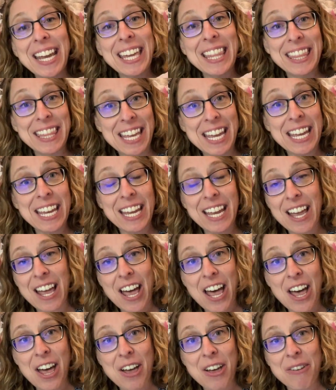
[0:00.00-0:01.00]
thing
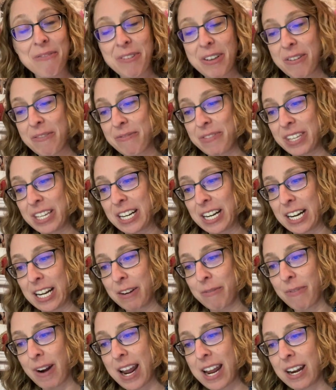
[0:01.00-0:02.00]
of validity,
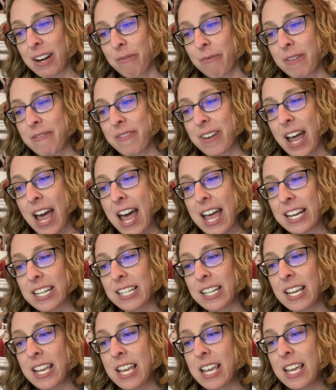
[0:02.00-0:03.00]
right? We've got
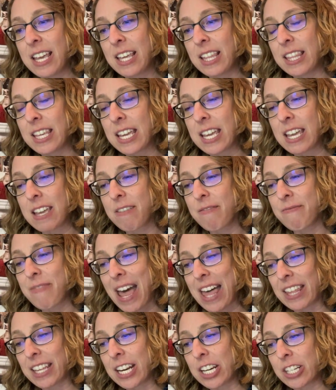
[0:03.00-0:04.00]
the
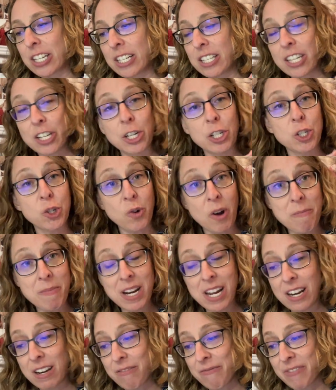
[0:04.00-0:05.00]
validation, the
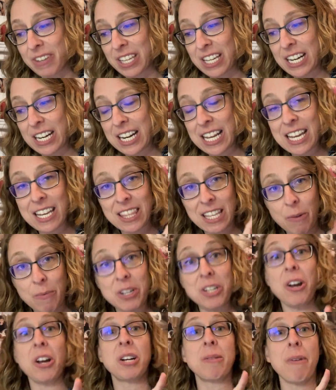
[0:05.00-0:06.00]
discriminant validity that we
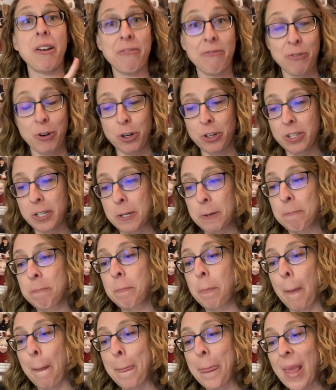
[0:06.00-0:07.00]
talked about first.
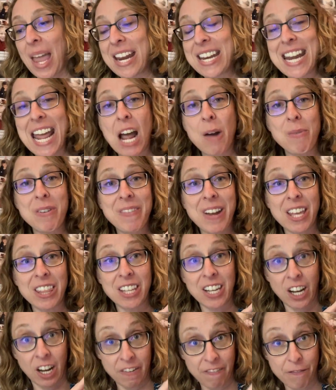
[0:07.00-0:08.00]
And now we've got the
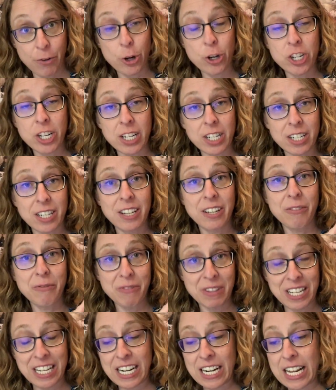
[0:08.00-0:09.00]
convergent
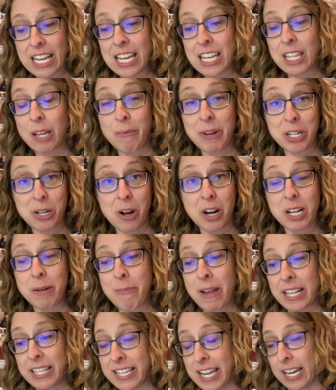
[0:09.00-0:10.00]
validity that we talked
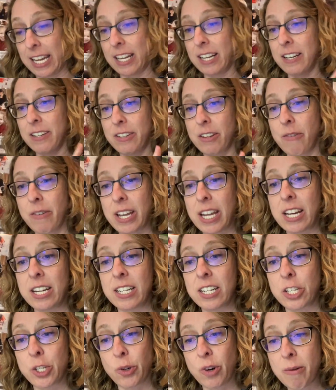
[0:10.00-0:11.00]
about second. So again,
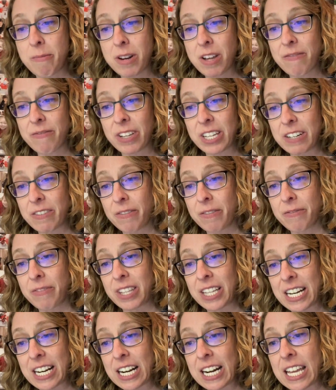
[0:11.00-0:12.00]
discriminant
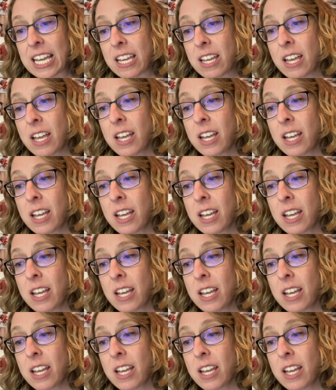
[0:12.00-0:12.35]
validity,